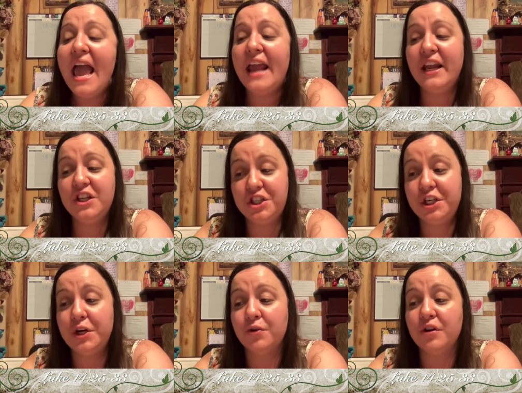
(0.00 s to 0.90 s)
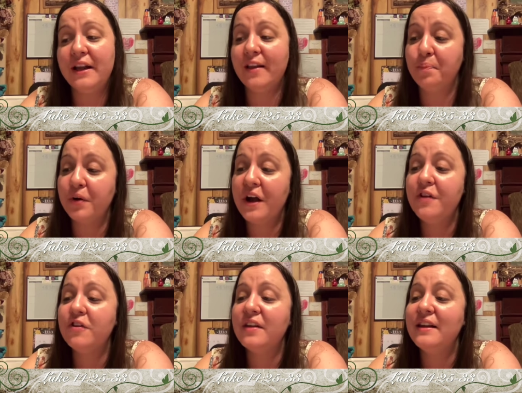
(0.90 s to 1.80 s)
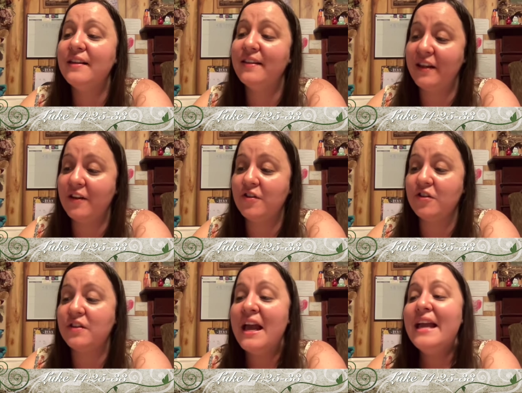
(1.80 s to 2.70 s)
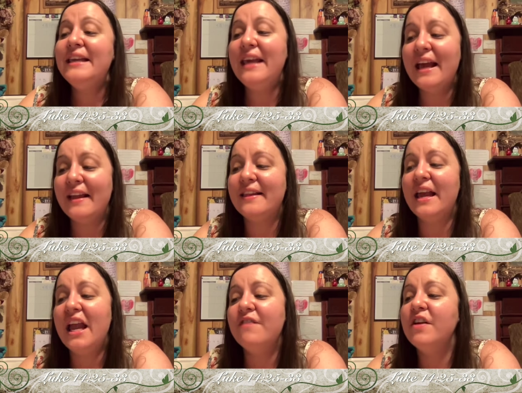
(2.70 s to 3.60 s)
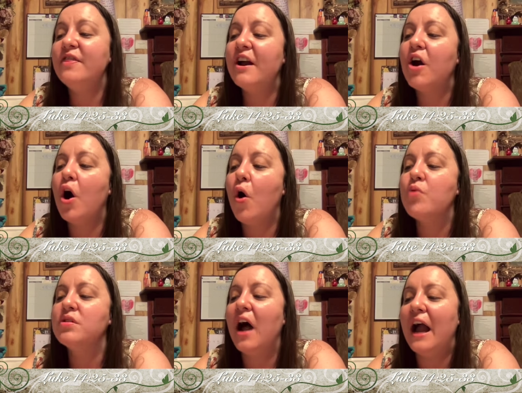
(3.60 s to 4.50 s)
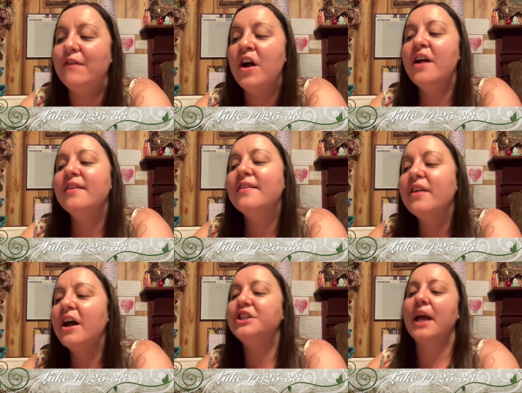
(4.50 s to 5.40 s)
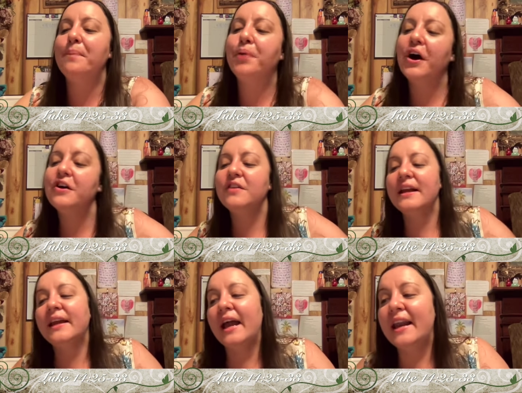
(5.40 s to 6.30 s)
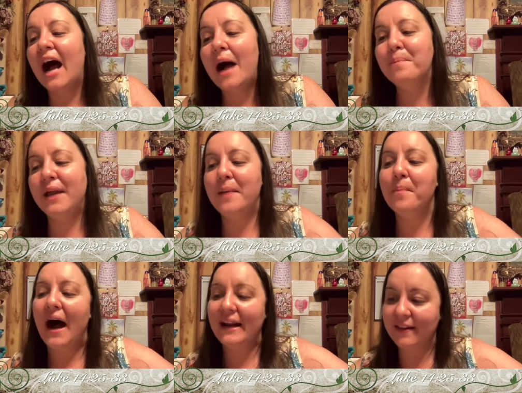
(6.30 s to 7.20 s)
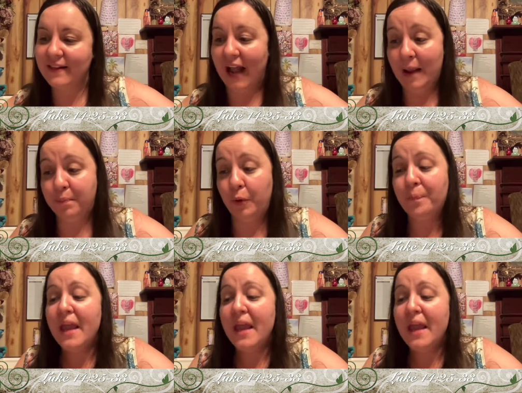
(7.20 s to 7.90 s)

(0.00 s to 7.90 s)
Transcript: and his children, his brothers and his sisters, yes, even their own life, such a person cannot be my disciple.